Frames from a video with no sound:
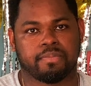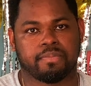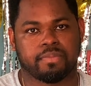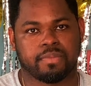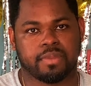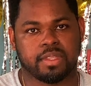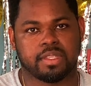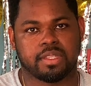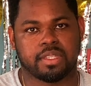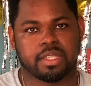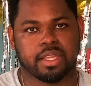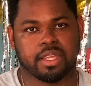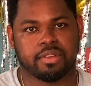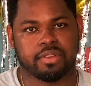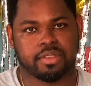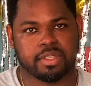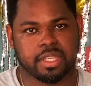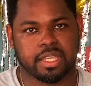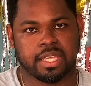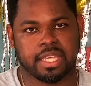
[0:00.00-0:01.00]
This year
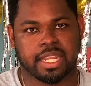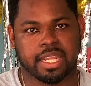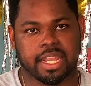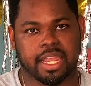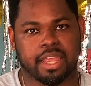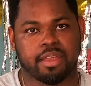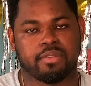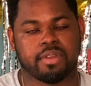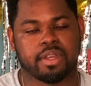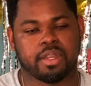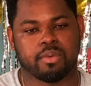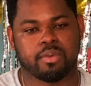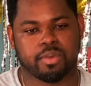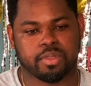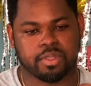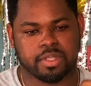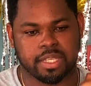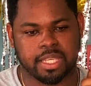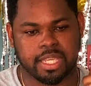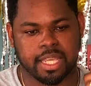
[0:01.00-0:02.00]
is a year that I really
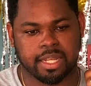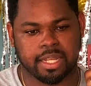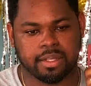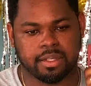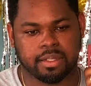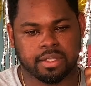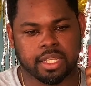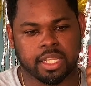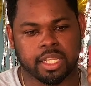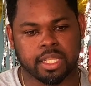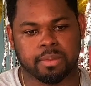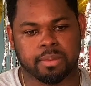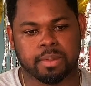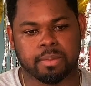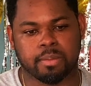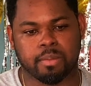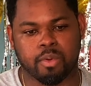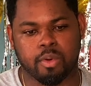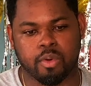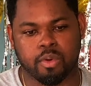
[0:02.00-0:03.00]
want to get a little bit
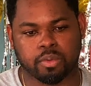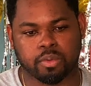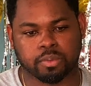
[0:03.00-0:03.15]
more